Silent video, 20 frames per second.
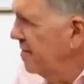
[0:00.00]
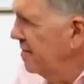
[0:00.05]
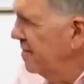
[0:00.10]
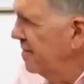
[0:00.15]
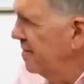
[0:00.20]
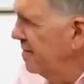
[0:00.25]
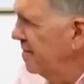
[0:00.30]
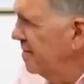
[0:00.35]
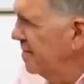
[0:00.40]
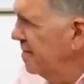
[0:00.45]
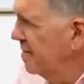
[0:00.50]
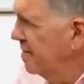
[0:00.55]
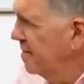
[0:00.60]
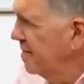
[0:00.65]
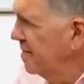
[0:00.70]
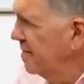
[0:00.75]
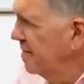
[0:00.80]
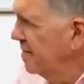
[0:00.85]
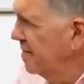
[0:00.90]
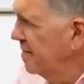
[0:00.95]

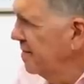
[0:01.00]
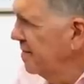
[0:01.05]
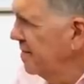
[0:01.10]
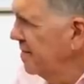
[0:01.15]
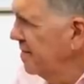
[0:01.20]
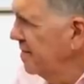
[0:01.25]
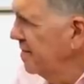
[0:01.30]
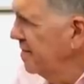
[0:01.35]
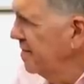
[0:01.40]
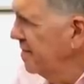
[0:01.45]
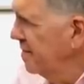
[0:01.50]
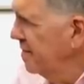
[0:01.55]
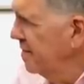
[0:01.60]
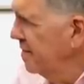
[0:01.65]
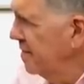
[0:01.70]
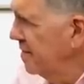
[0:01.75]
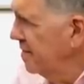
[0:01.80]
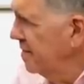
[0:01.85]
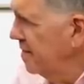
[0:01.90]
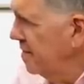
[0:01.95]

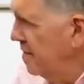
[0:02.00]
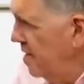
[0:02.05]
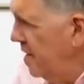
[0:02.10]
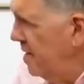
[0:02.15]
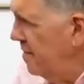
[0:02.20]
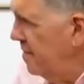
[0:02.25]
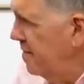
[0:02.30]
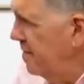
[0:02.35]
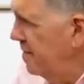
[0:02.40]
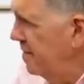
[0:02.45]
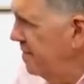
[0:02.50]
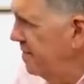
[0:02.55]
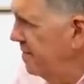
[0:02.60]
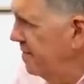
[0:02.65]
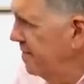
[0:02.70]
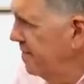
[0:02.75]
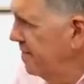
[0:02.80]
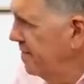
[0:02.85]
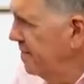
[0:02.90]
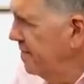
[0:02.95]

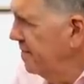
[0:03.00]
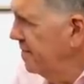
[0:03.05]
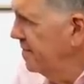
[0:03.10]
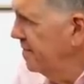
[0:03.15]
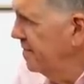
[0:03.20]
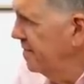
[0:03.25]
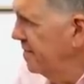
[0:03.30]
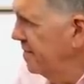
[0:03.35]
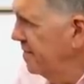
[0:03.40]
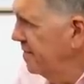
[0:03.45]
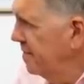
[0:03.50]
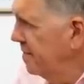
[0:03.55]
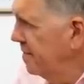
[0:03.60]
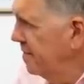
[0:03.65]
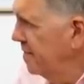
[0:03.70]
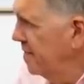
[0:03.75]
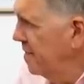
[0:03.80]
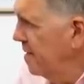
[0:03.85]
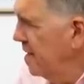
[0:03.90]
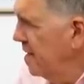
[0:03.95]

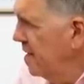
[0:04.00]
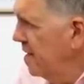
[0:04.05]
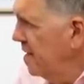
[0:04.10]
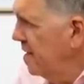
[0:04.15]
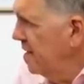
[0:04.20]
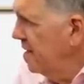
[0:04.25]
(silent)